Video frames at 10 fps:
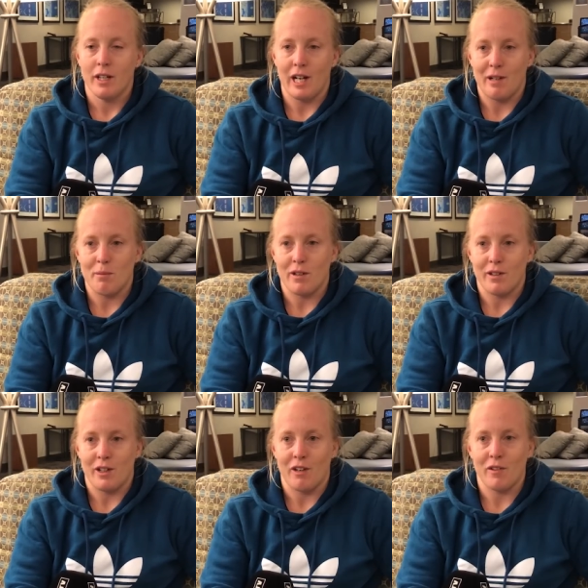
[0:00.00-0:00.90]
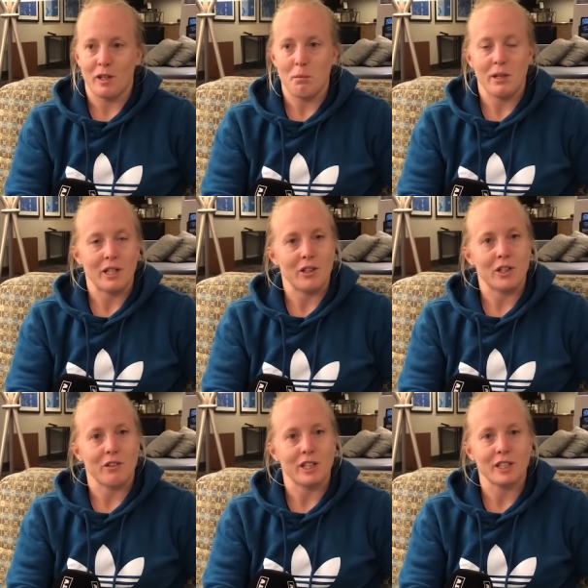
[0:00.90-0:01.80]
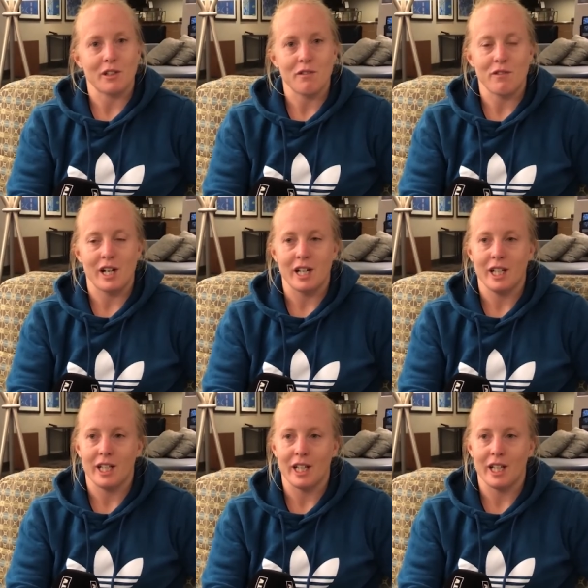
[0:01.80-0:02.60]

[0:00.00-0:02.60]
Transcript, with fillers: um, you know, I've had a pretty good career so far,